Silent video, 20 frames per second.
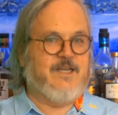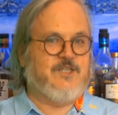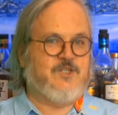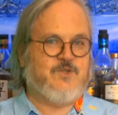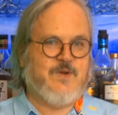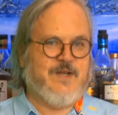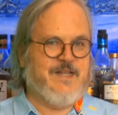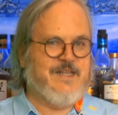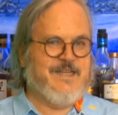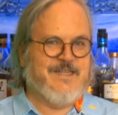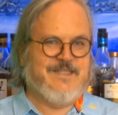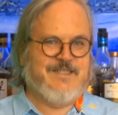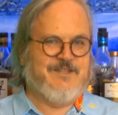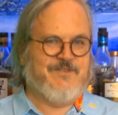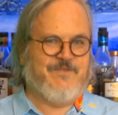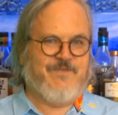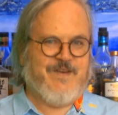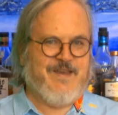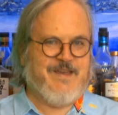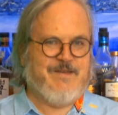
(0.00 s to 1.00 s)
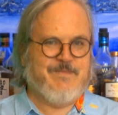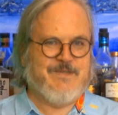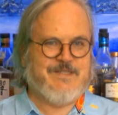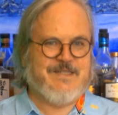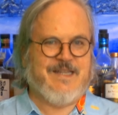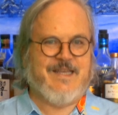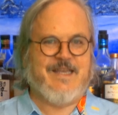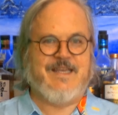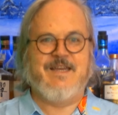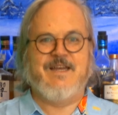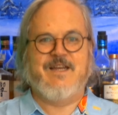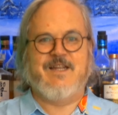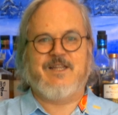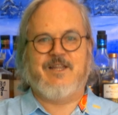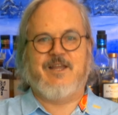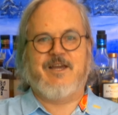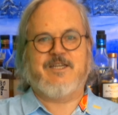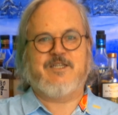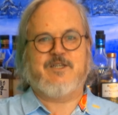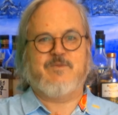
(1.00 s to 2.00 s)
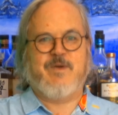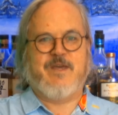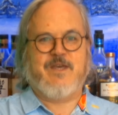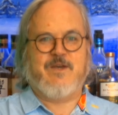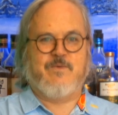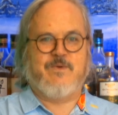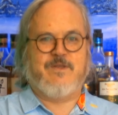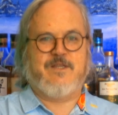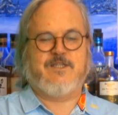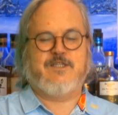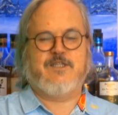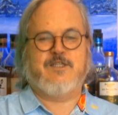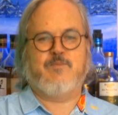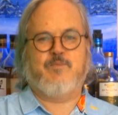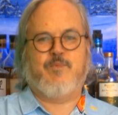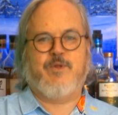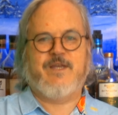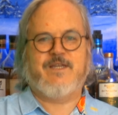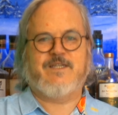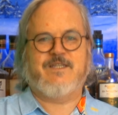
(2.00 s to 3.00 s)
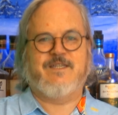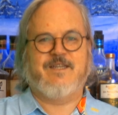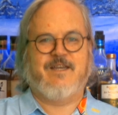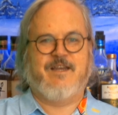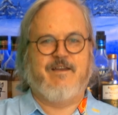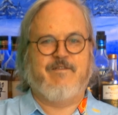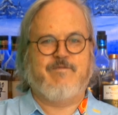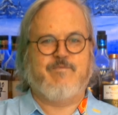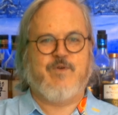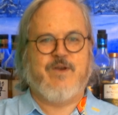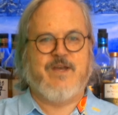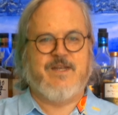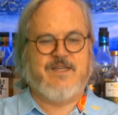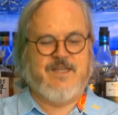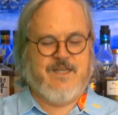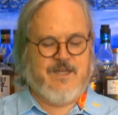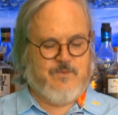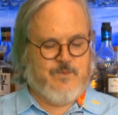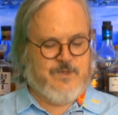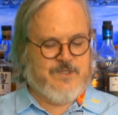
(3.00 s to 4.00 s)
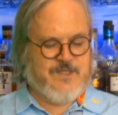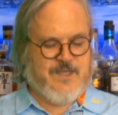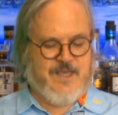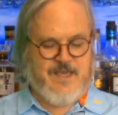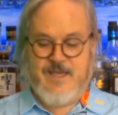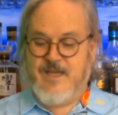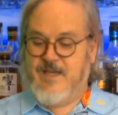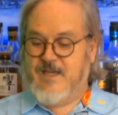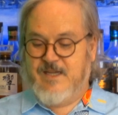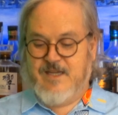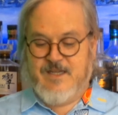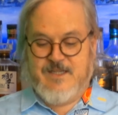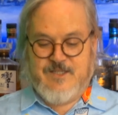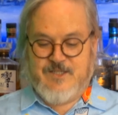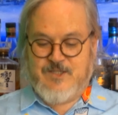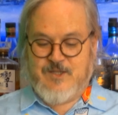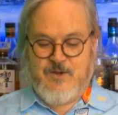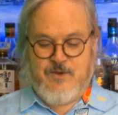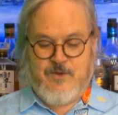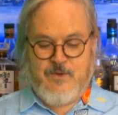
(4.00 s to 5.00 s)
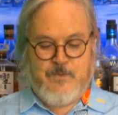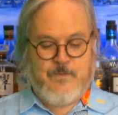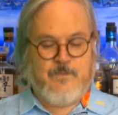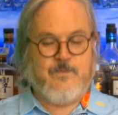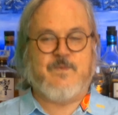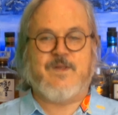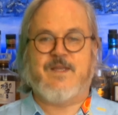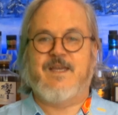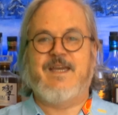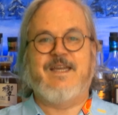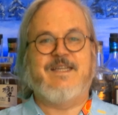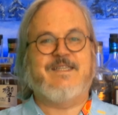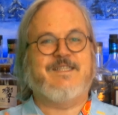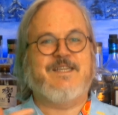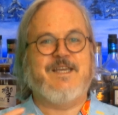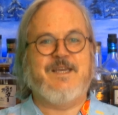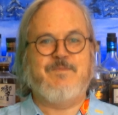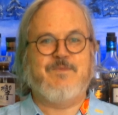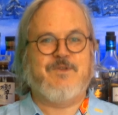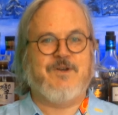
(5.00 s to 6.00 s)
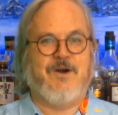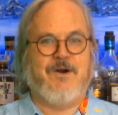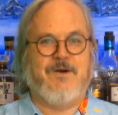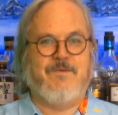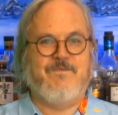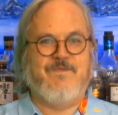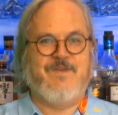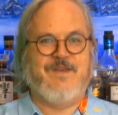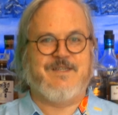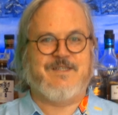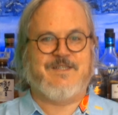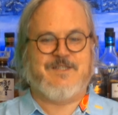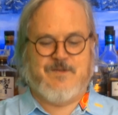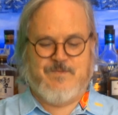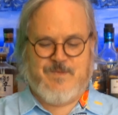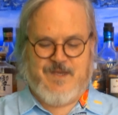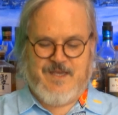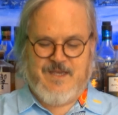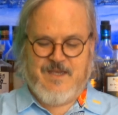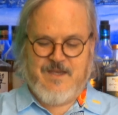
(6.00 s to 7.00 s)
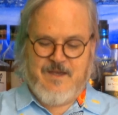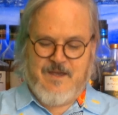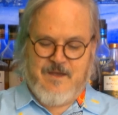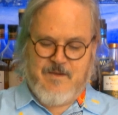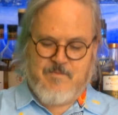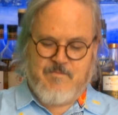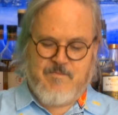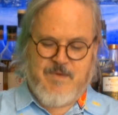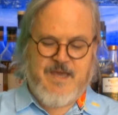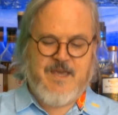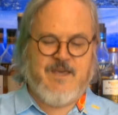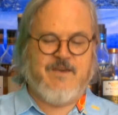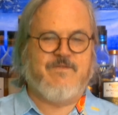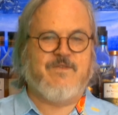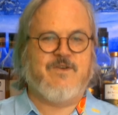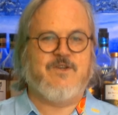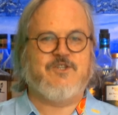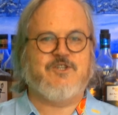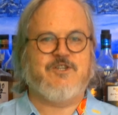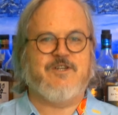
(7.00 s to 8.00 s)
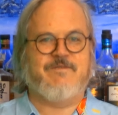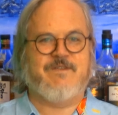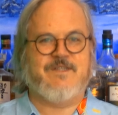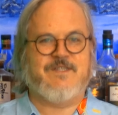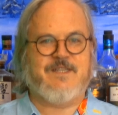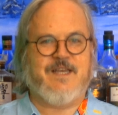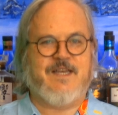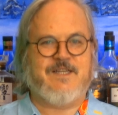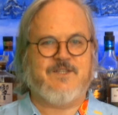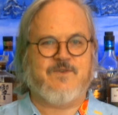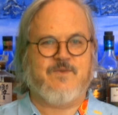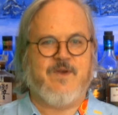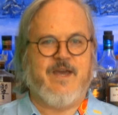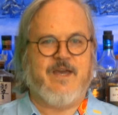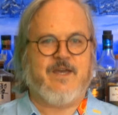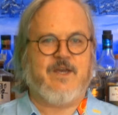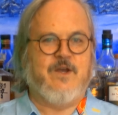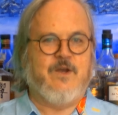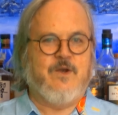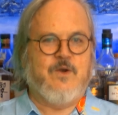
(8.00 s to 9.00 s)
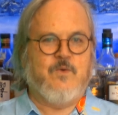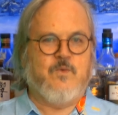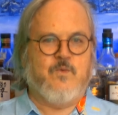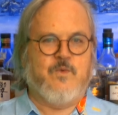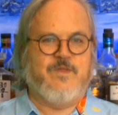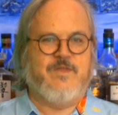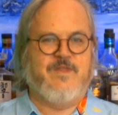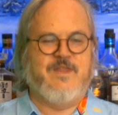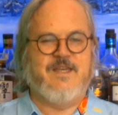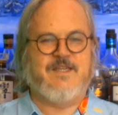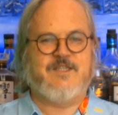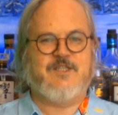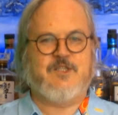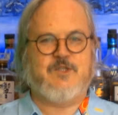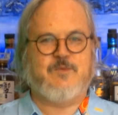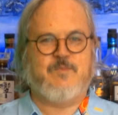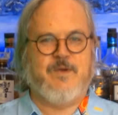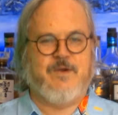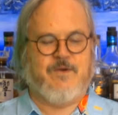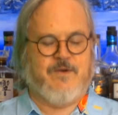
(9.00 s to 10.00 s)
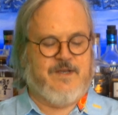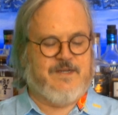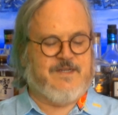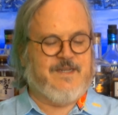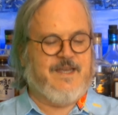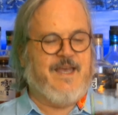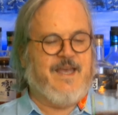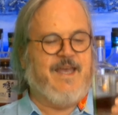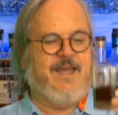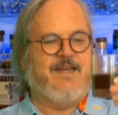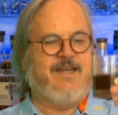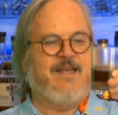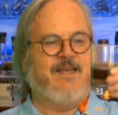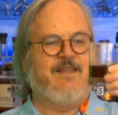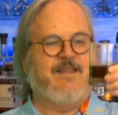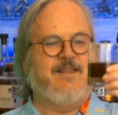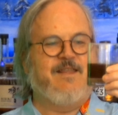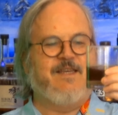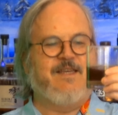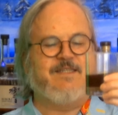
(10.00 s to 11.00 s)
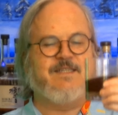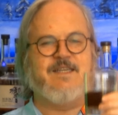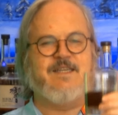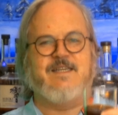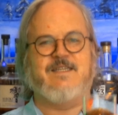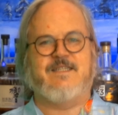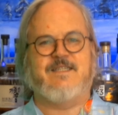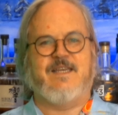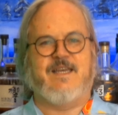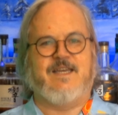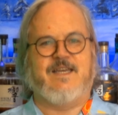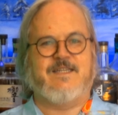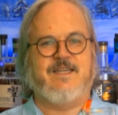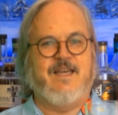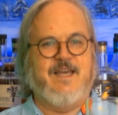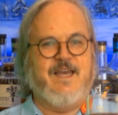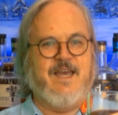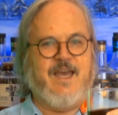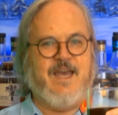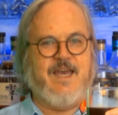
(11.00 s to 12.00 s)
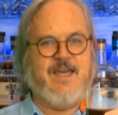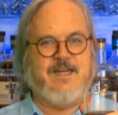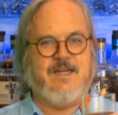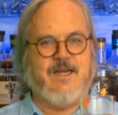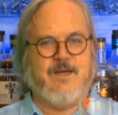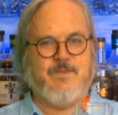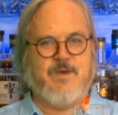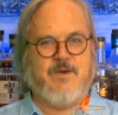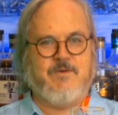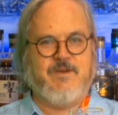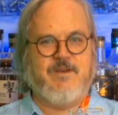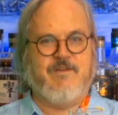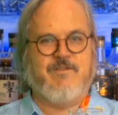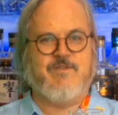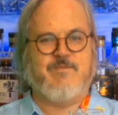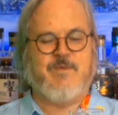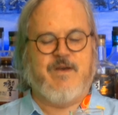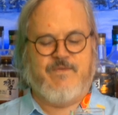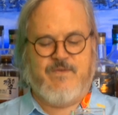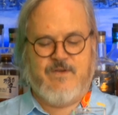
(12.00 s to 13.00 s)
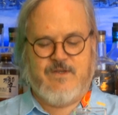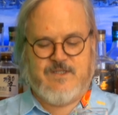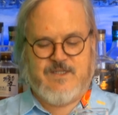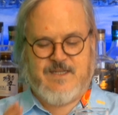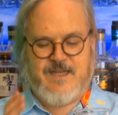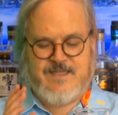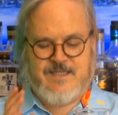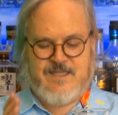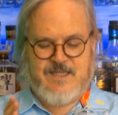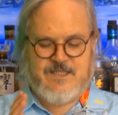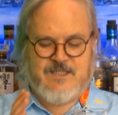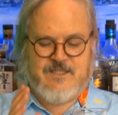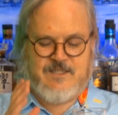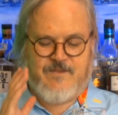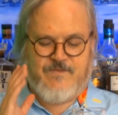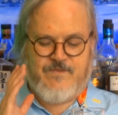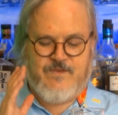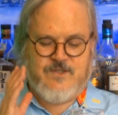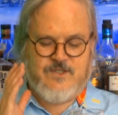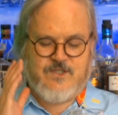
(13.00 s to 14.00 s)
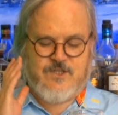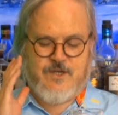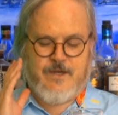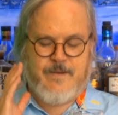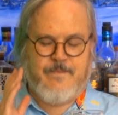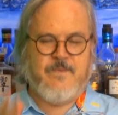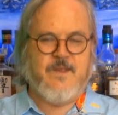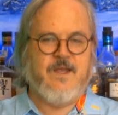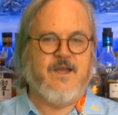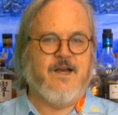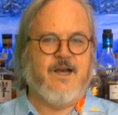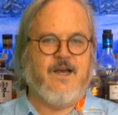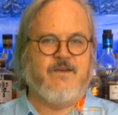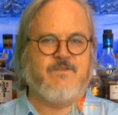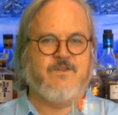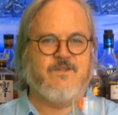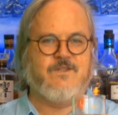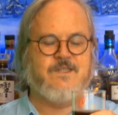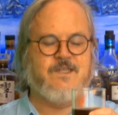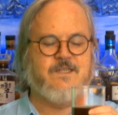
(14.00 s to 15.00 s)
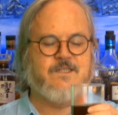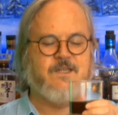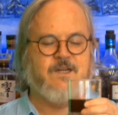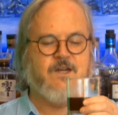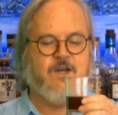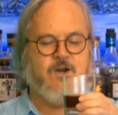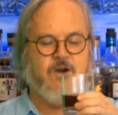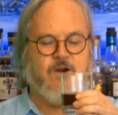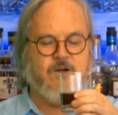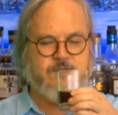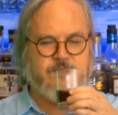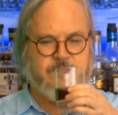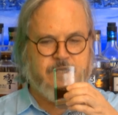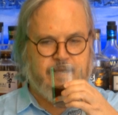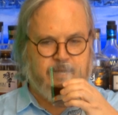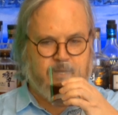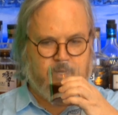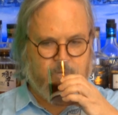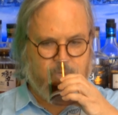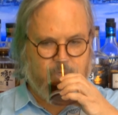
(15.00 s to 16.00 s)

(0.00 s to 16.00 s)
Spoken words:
Australians famously like to make it with a split of brandy and whiskey. So it seemed obvious to me, make a version of a Sazerac with this spirit, and this is it. And I'm going in for my first taste. This is the first time I've used this in a cocktail.